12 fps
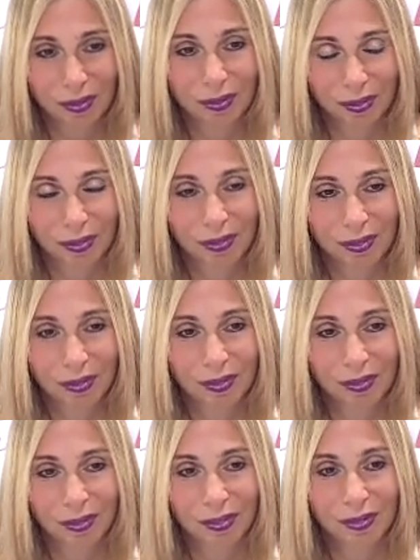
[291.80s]

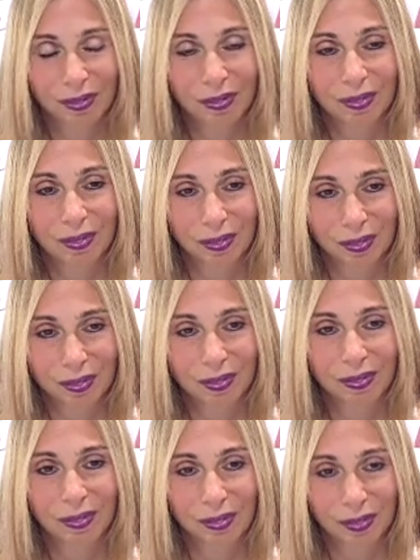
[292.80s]

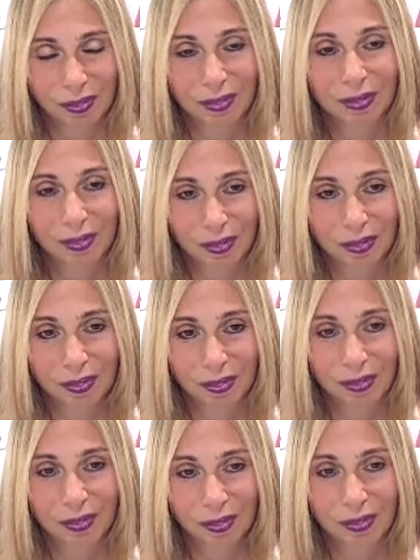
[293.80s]

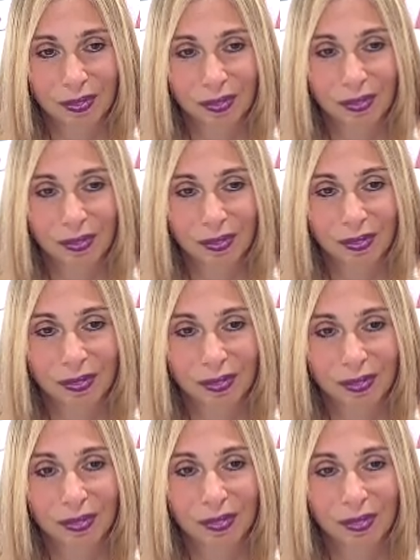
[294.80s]

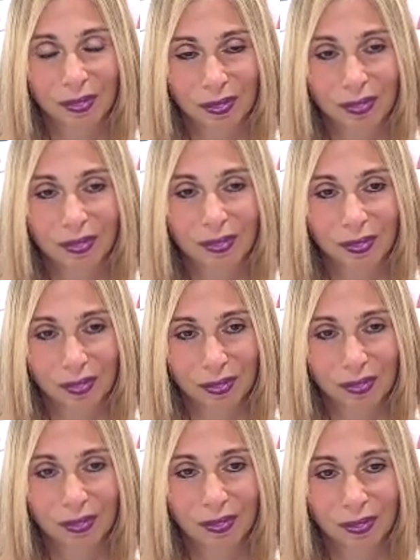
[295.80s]

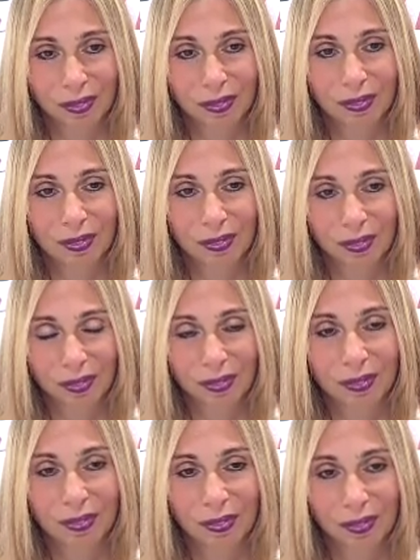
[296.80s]

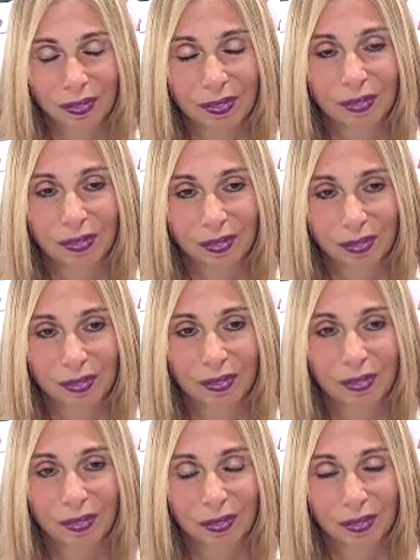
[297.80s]

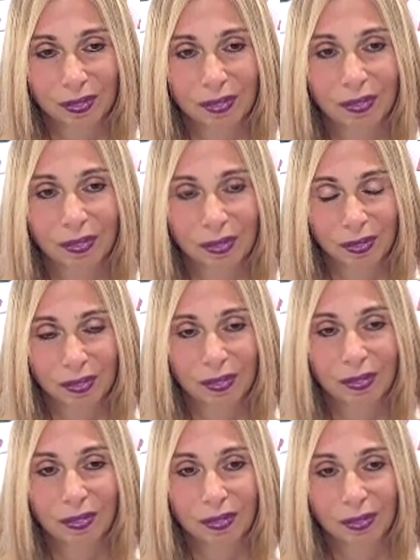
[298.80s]
This person isn't speaking.